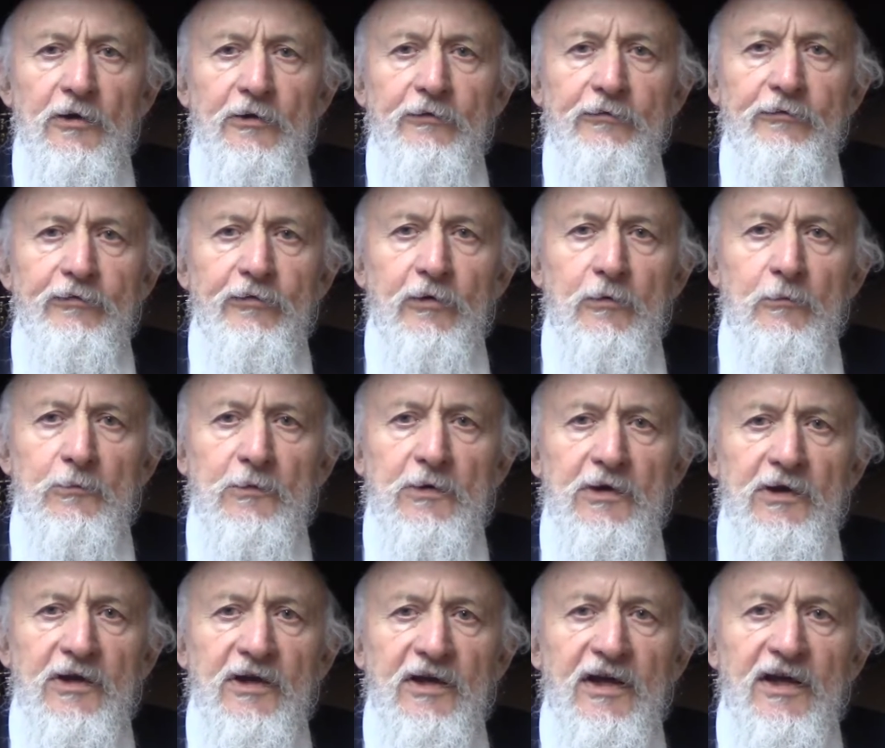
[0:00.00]
from
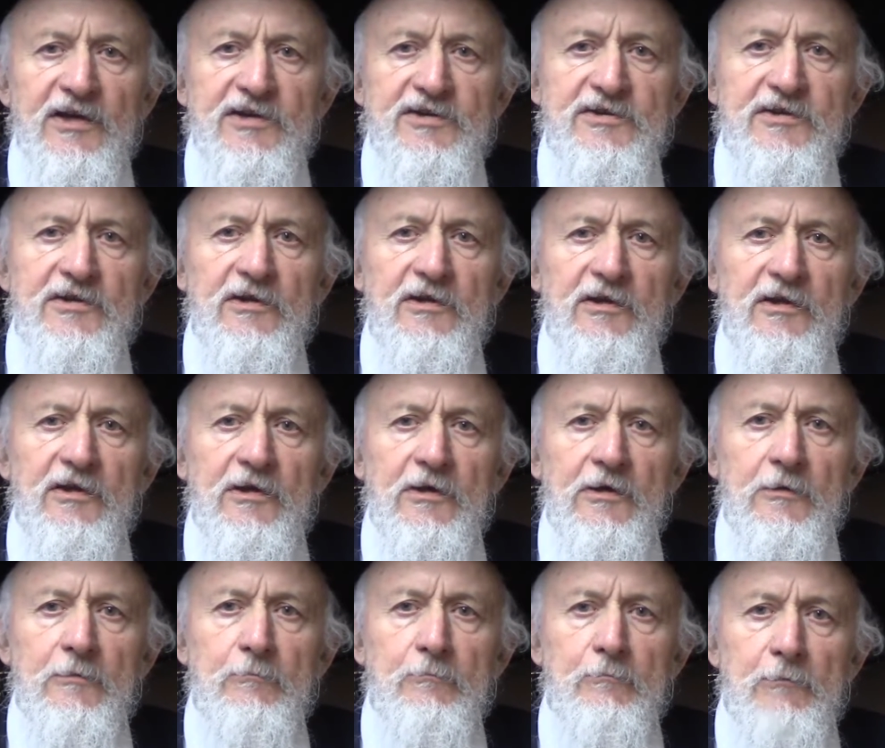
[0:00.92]
the Russian
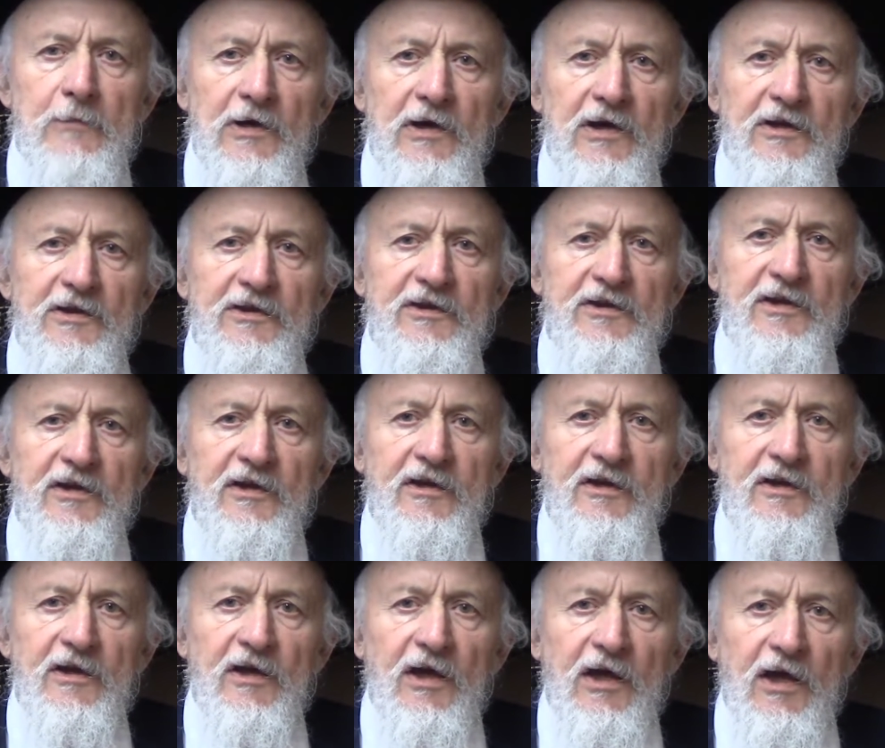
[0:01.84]

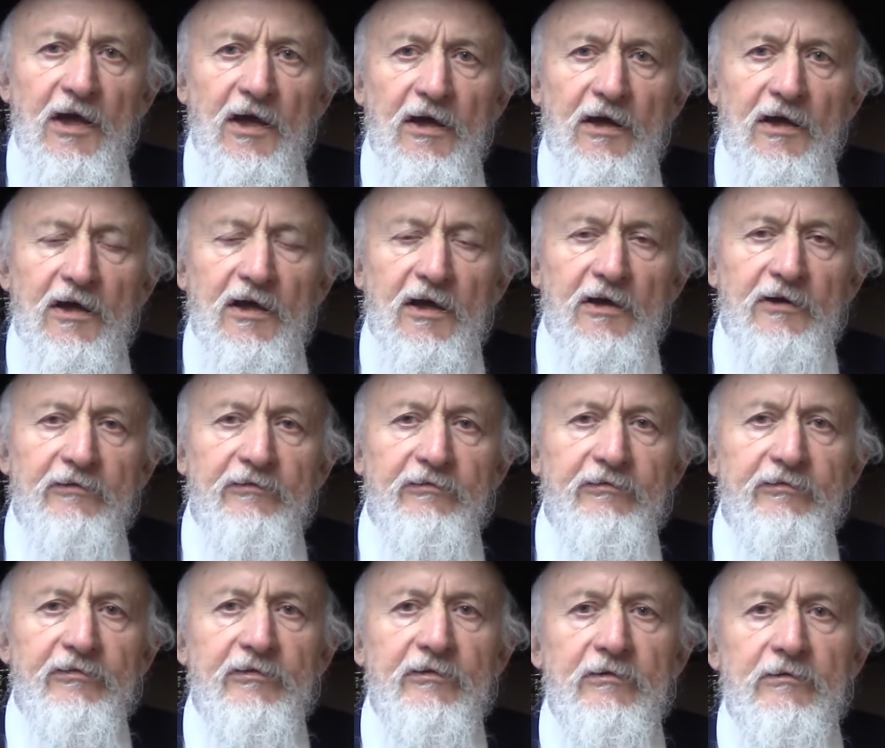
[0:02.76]
Military
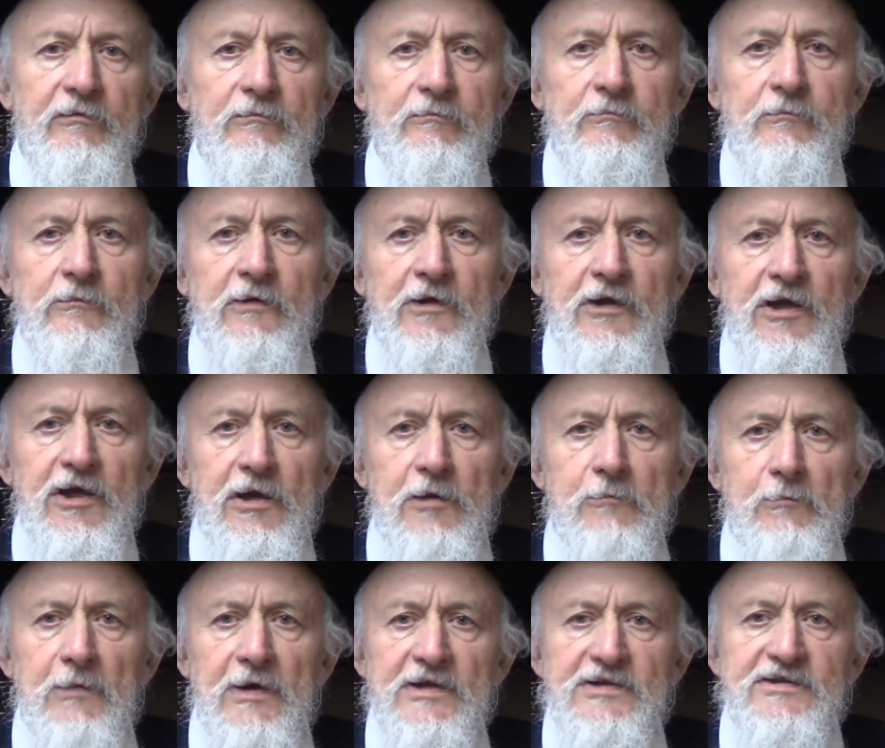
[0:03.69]
Archive
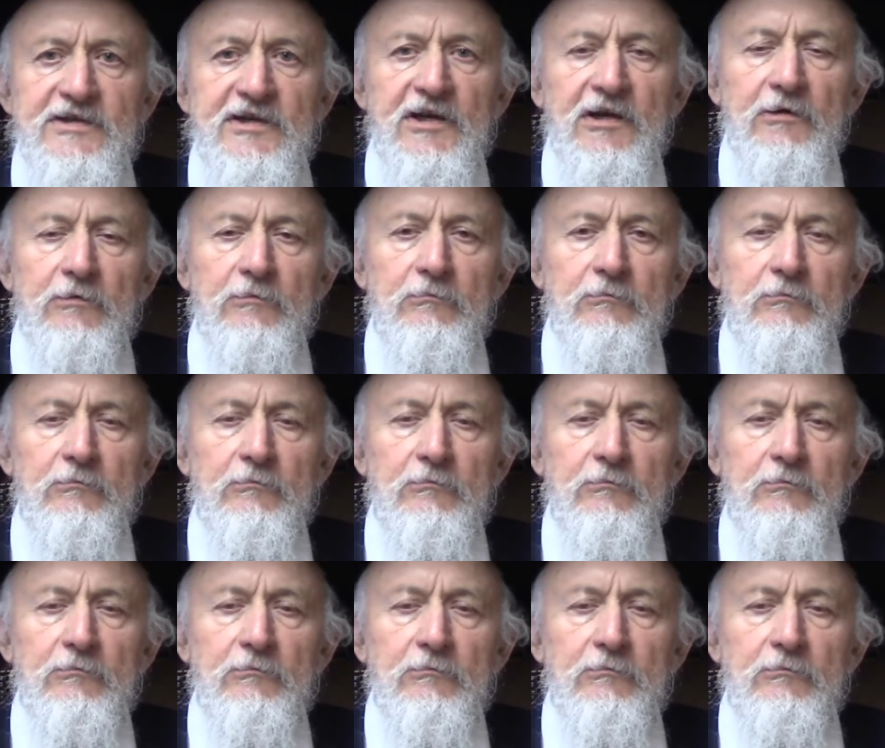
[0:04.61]
in Moscow.